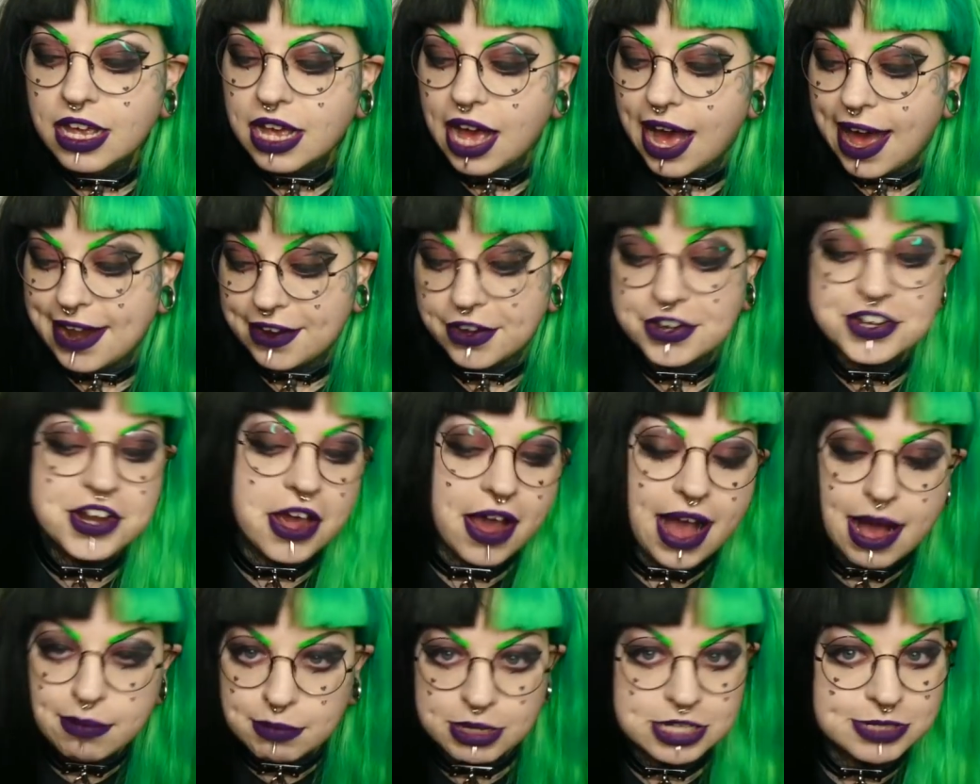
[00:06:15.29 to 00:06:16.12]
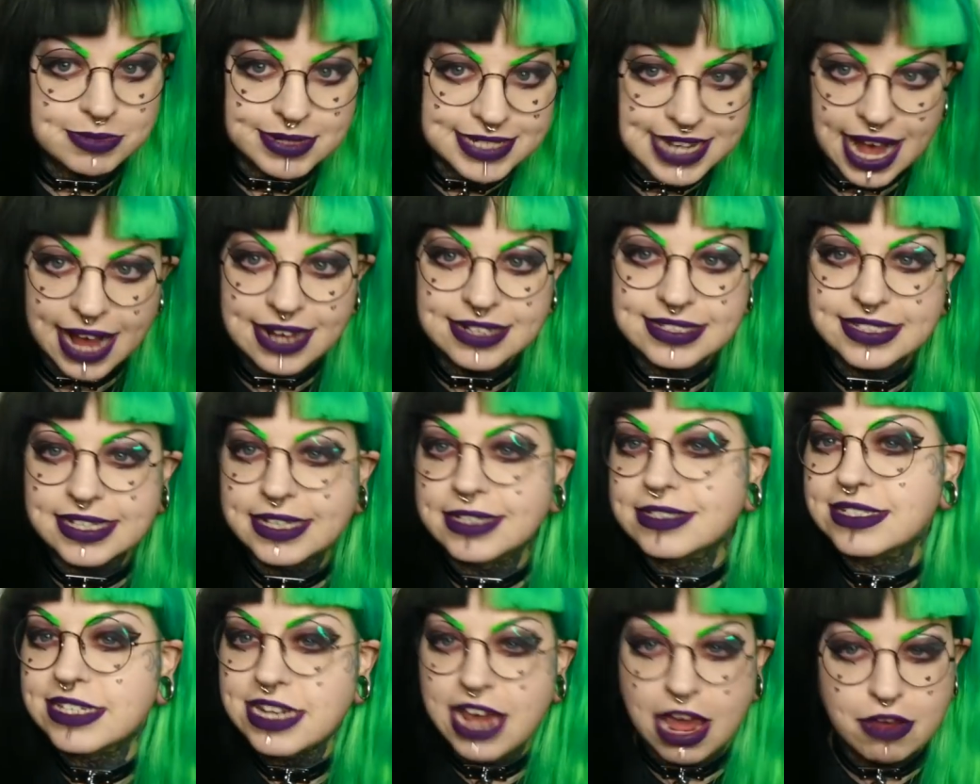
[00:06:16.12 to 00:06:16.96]
And I know how much my taxi
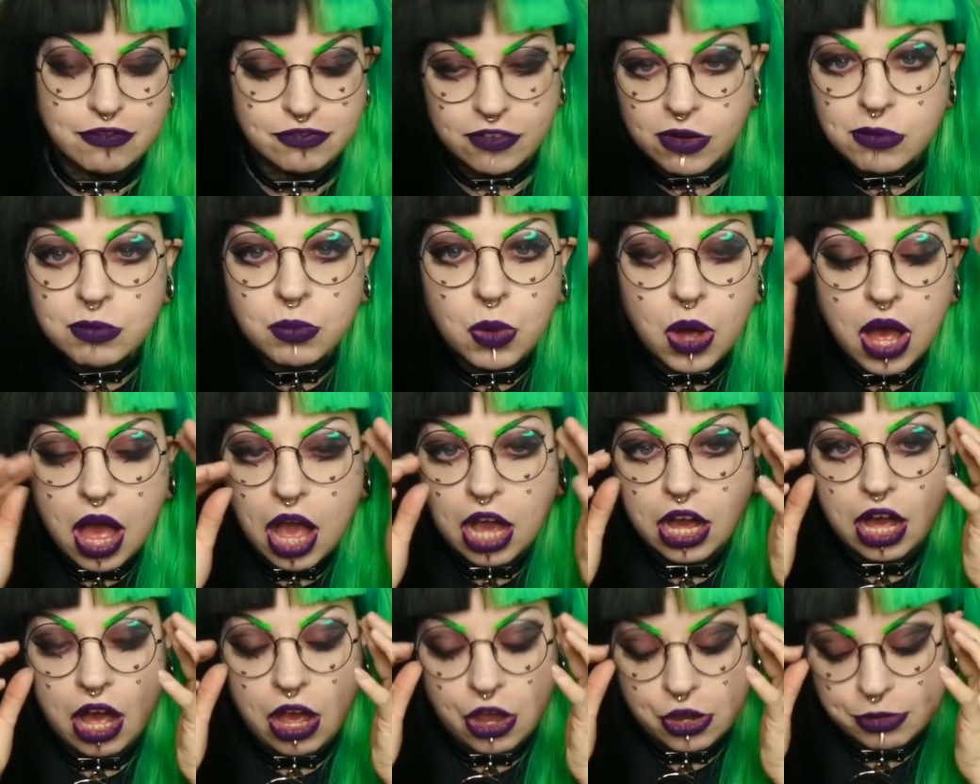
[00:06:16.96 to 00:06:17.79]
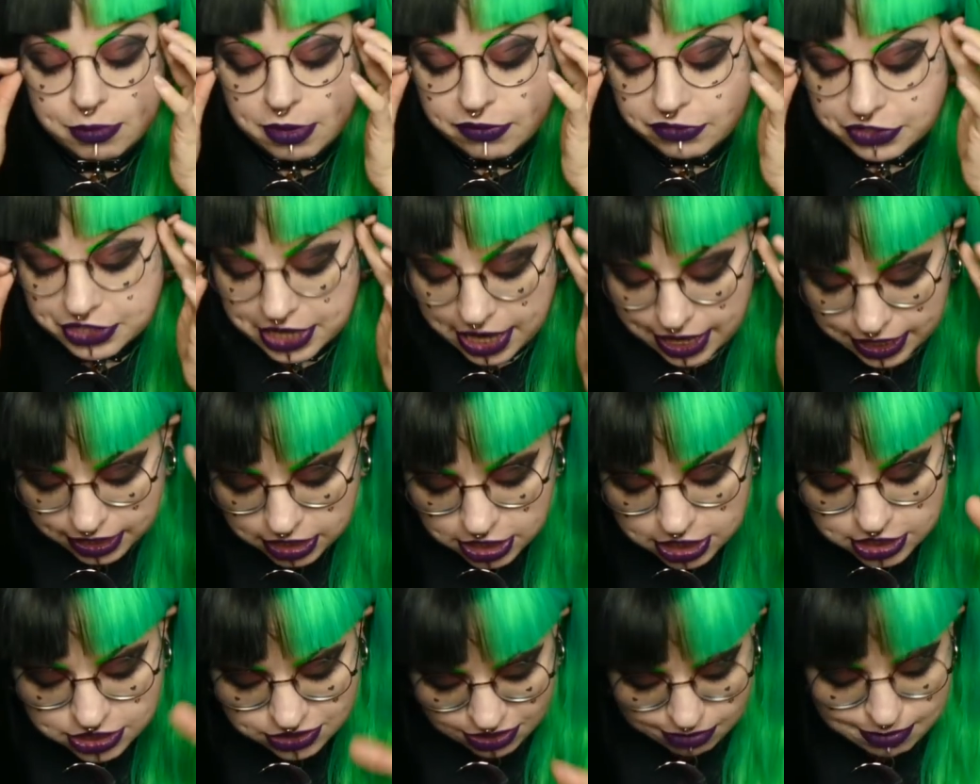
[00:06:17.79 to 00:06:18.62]
is to get from work home every day.
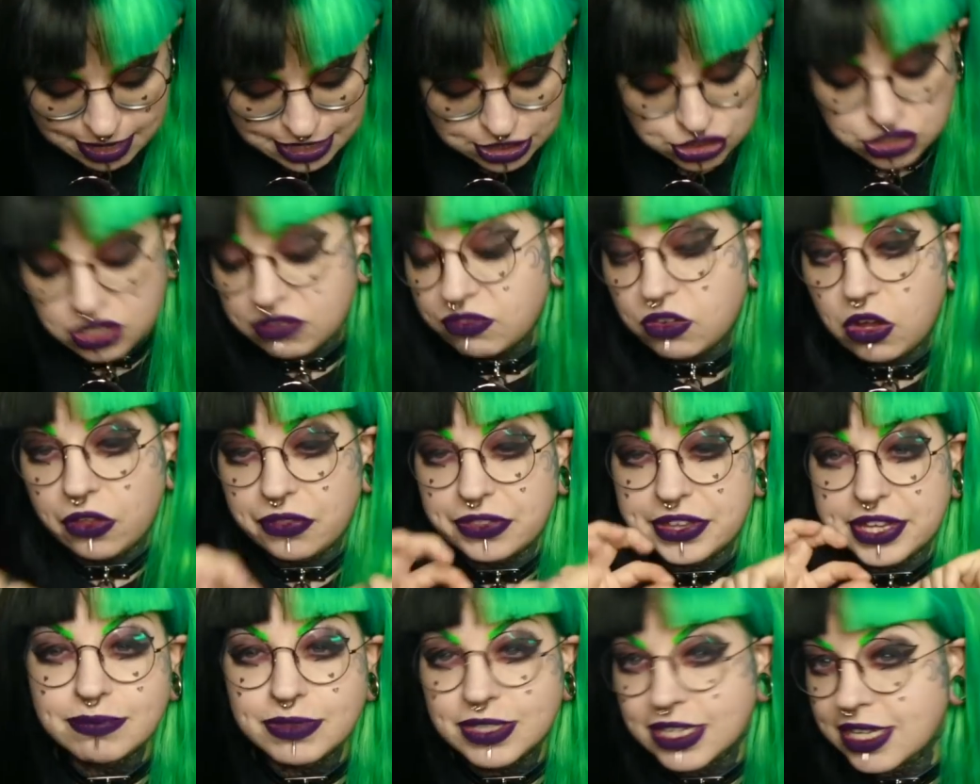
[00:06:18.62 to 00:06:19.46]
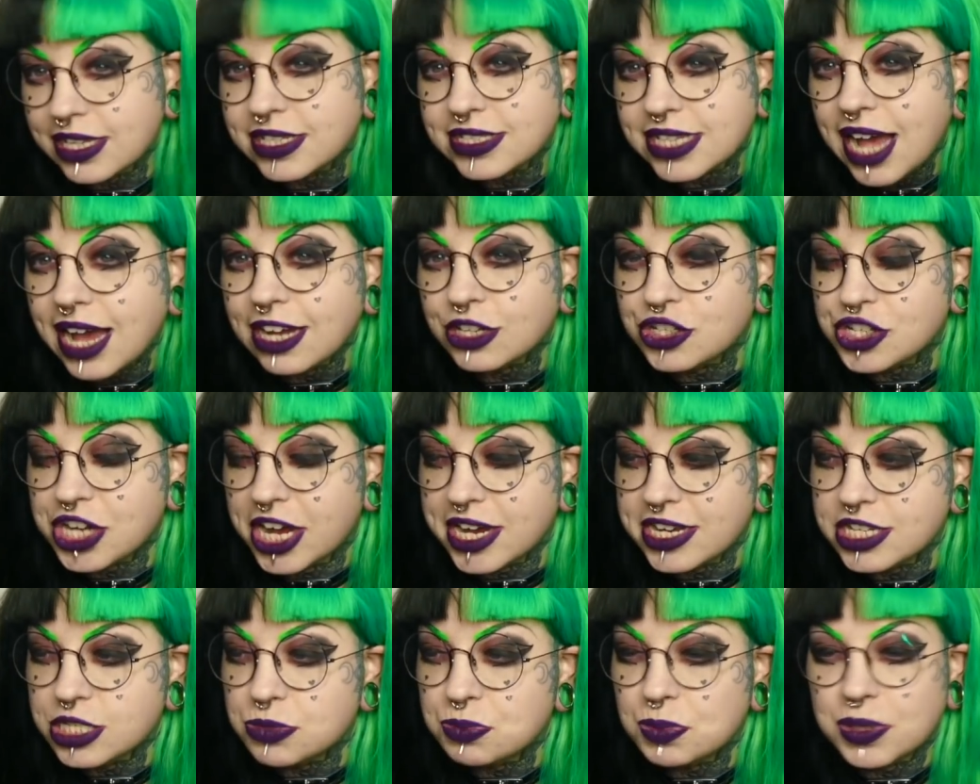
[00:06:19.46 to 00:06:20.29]
So I make sure I've got the exact
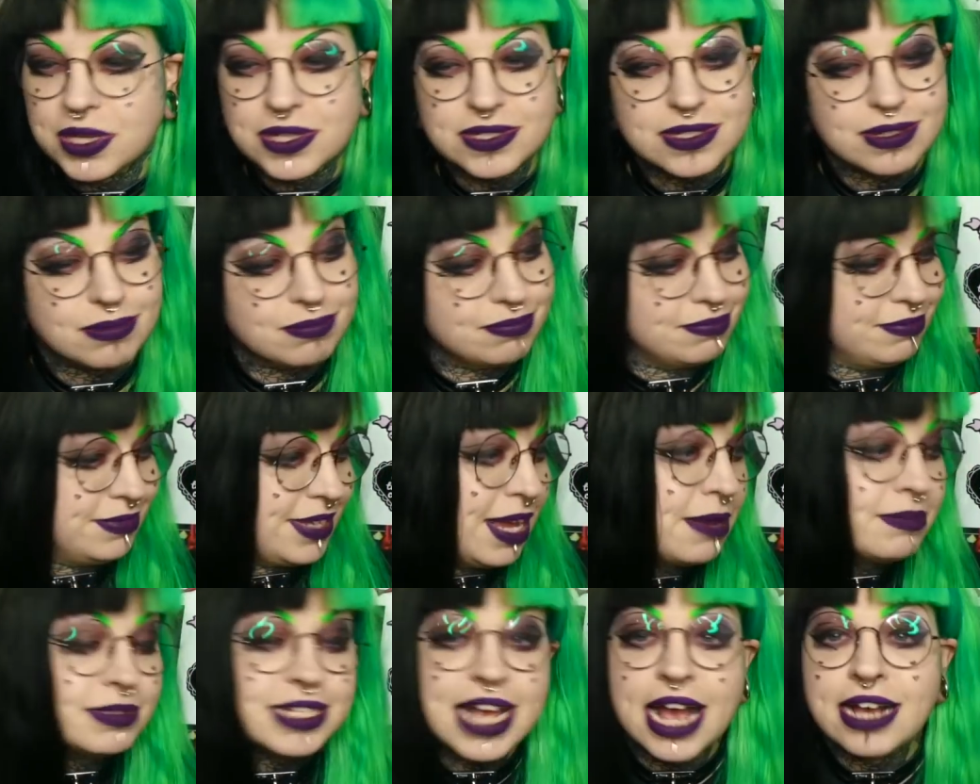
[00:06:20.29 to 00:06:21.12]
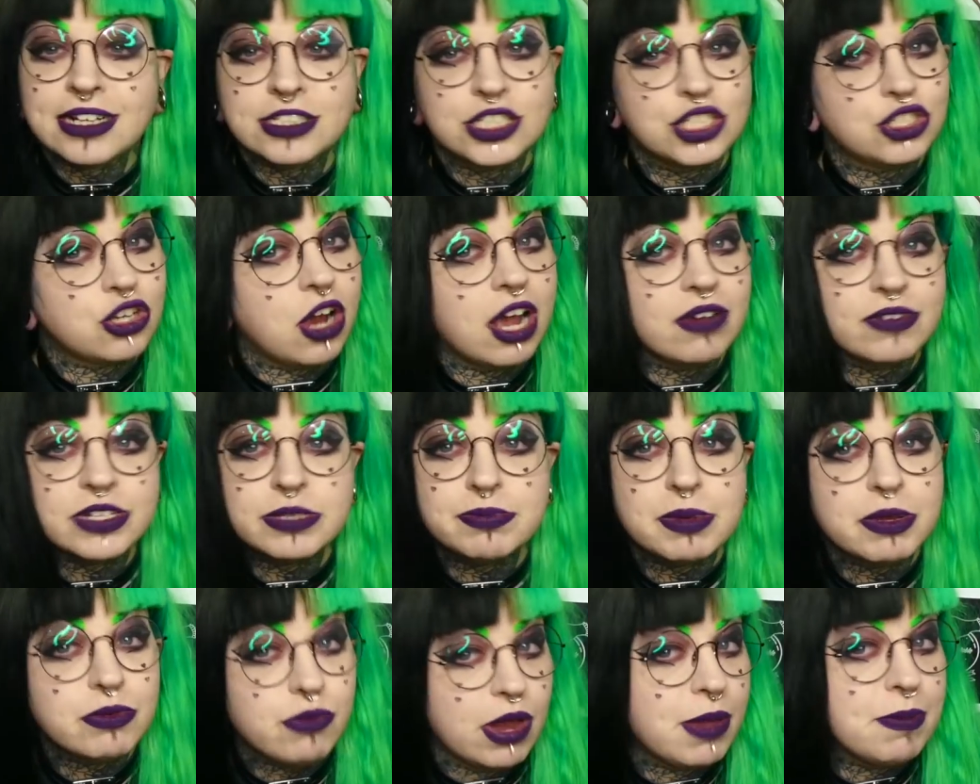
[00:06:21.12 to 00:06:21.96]
change, because them taxi drivers
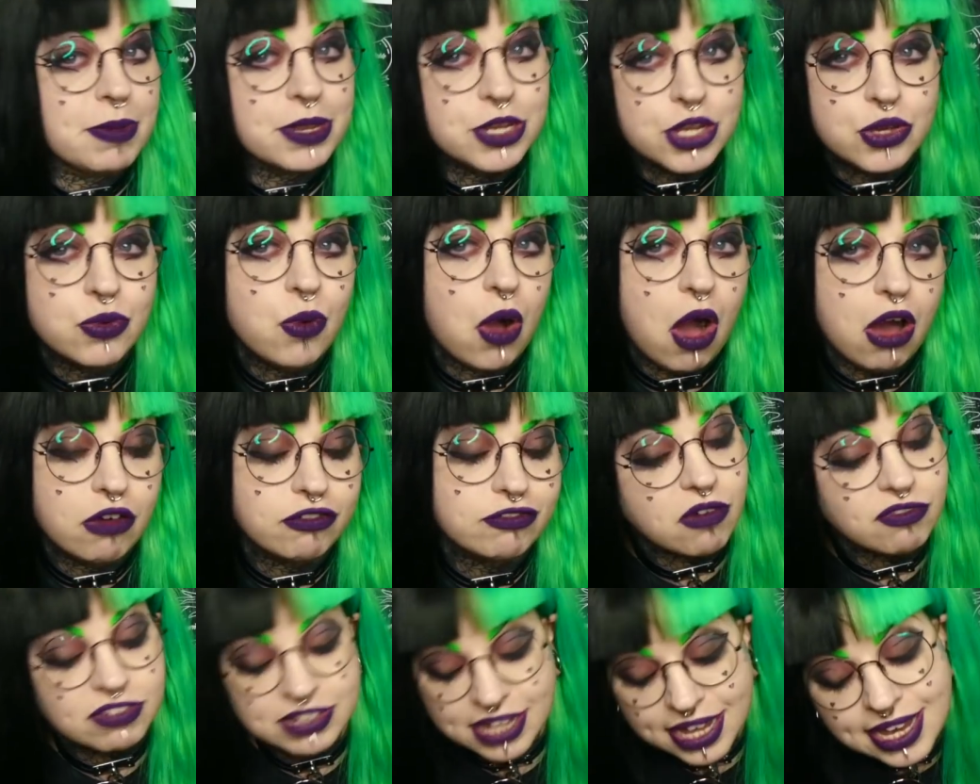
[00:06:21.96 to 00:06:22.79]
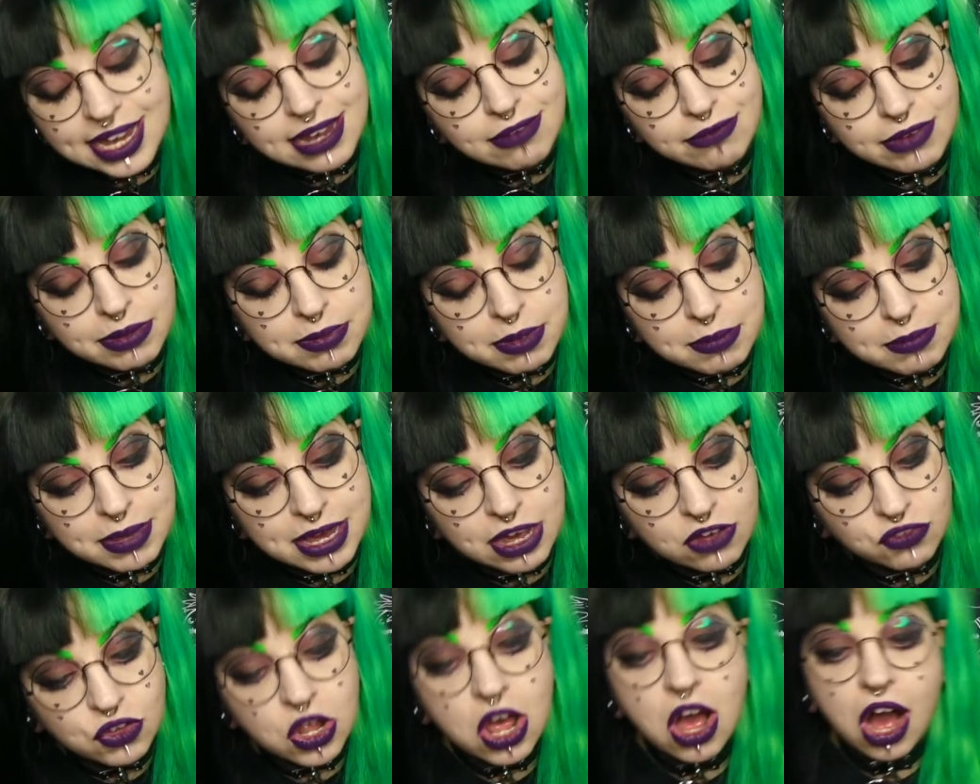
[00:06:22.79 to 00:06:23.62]
be ripping you off, and they ain't ripping me
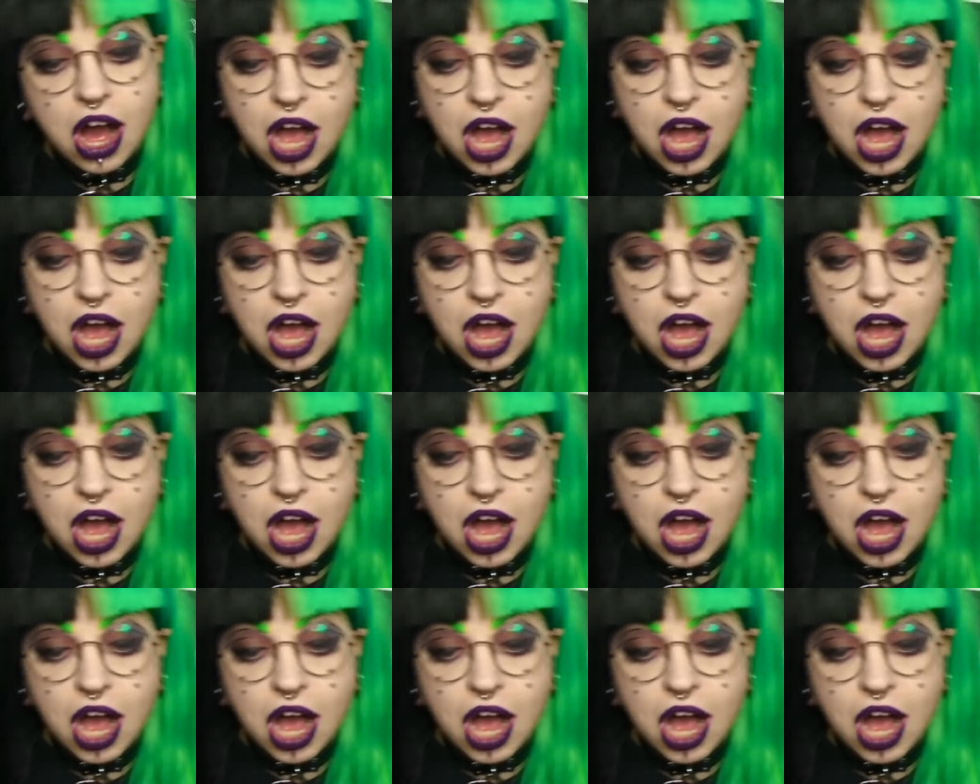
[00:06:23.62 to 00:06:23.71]
off.